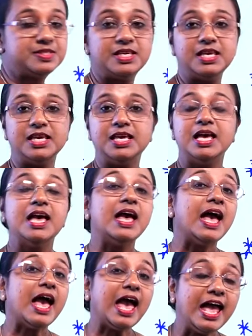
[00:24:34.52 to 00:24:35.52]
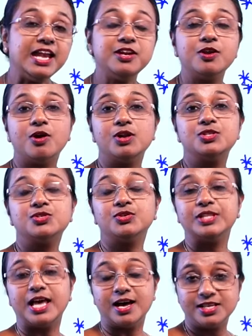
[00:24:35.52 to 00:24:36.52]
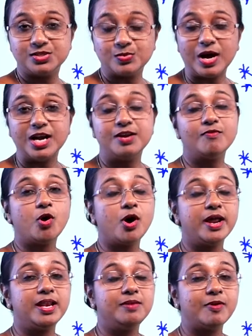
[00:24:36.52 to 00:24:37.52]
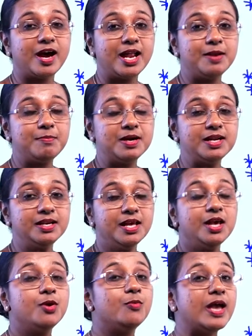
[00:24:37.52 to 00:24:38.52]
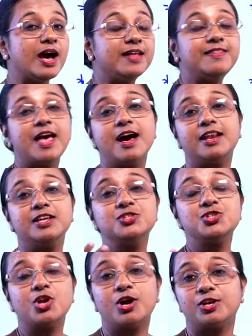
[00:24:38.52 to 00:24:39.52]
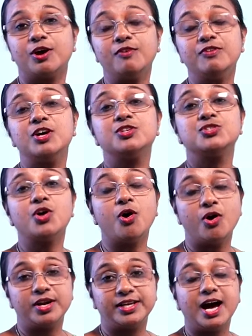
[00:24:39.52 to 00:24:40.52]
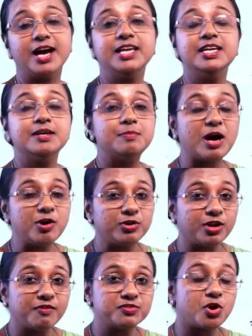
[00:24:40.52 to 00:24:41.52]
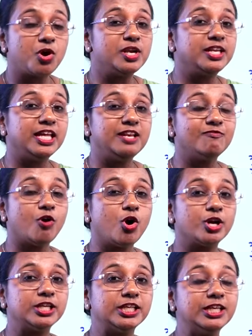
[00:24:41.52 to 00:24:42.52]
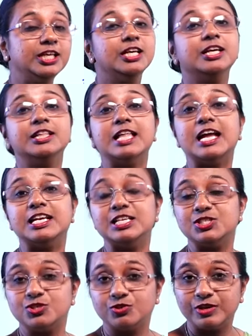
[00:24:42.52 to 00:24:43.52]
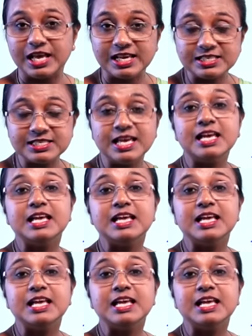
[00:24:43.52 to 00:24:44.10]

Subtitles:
sea, and also there is one more environment where there is lot of salt, high amount of salt in water, that is known as